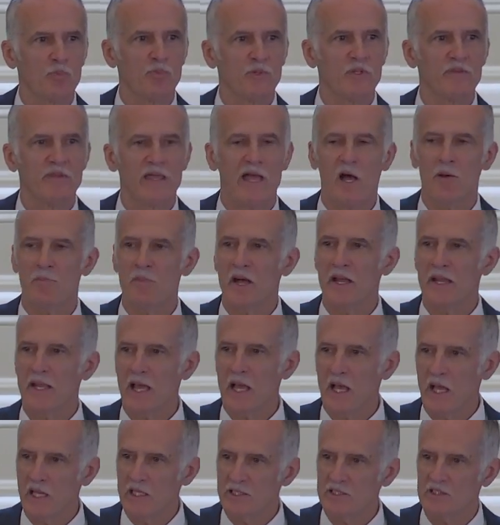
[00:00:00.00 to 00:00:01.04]
Open thou
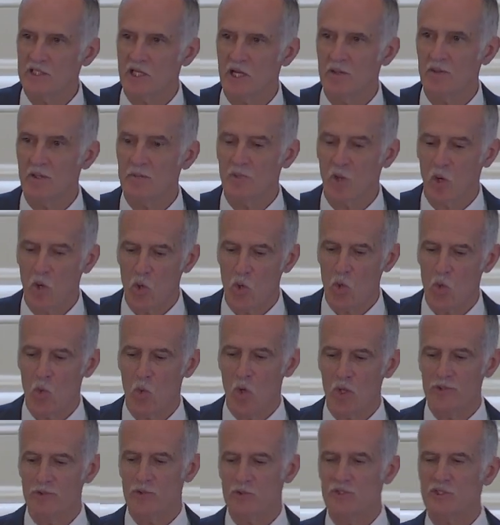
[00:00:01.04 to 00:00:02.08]
mine eyes that I may
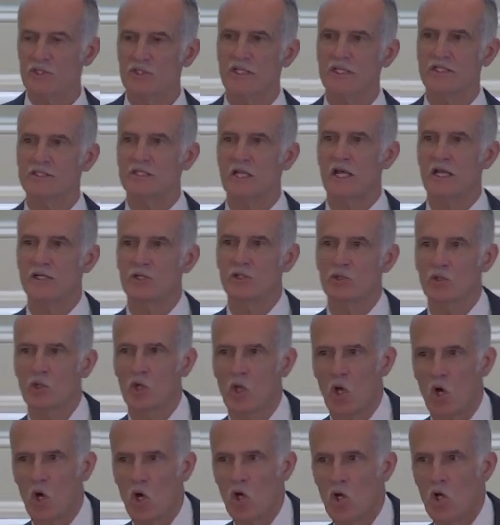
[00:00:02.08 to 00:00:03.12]
behold wondrous things out of
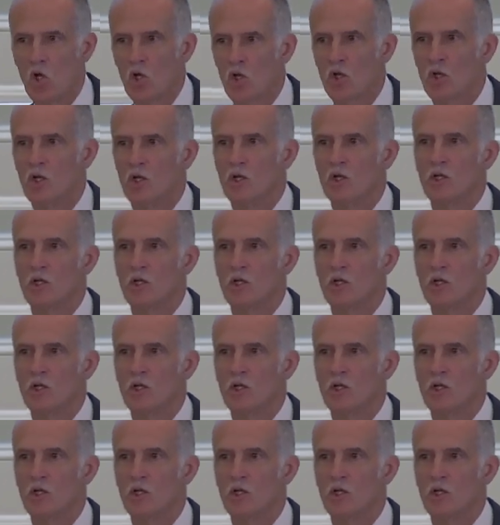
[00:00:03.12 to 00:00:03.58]
your law.